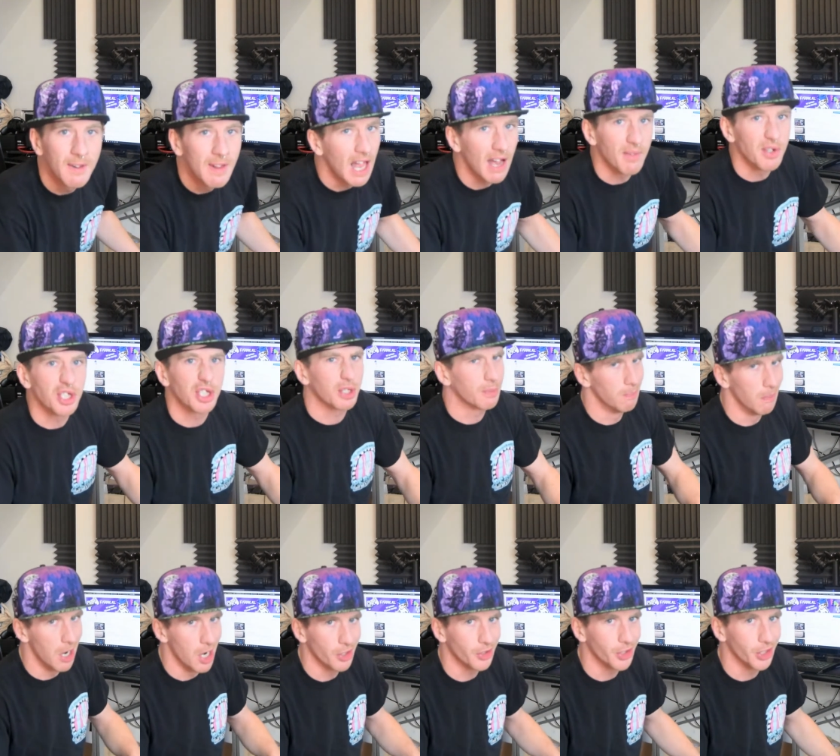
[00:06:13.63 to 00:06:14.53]
have a
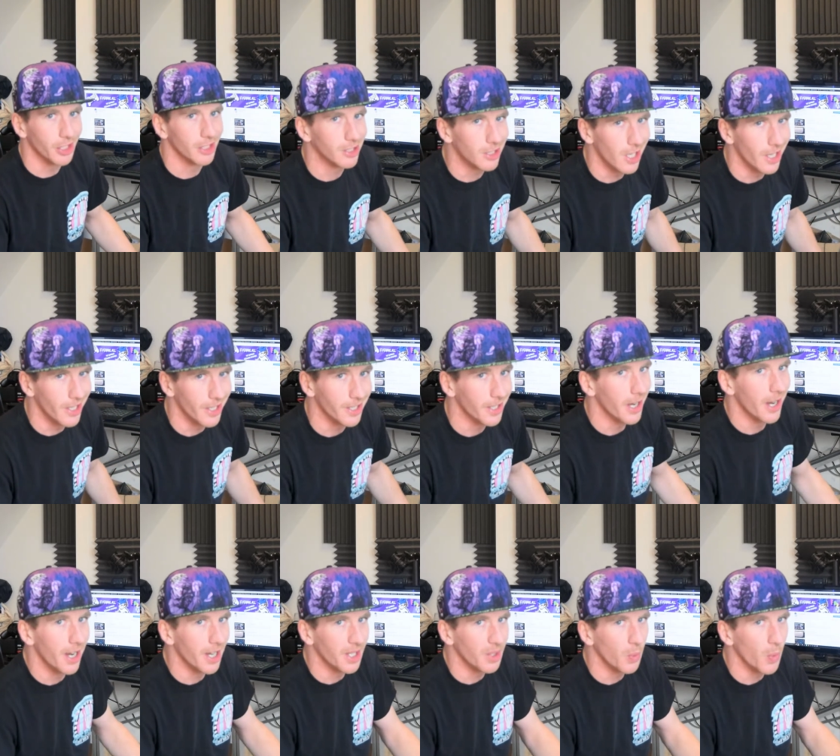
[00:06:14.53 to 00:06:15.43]
smashing day
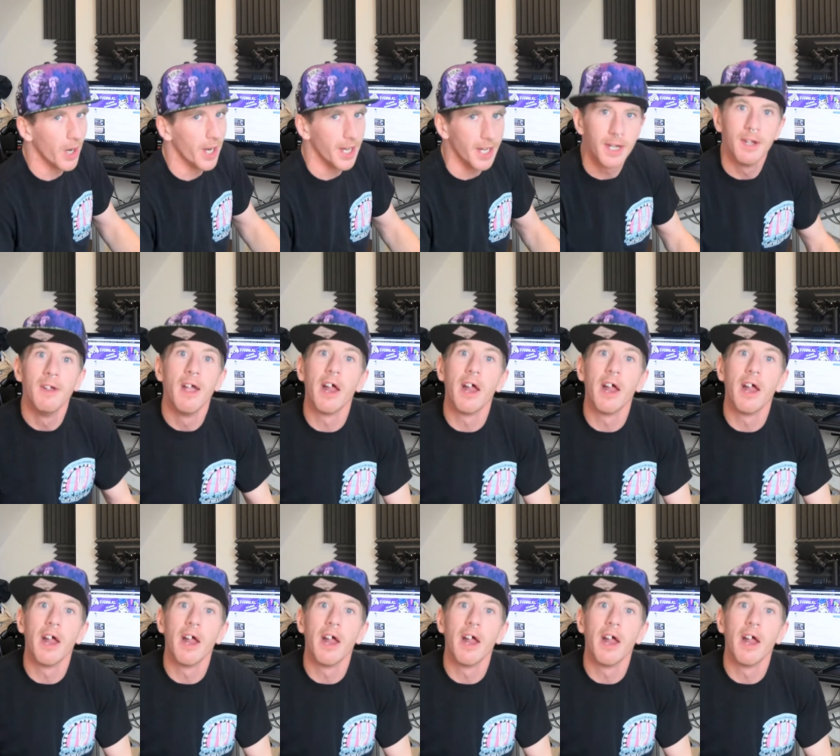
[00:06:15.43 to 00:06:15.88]
anyway.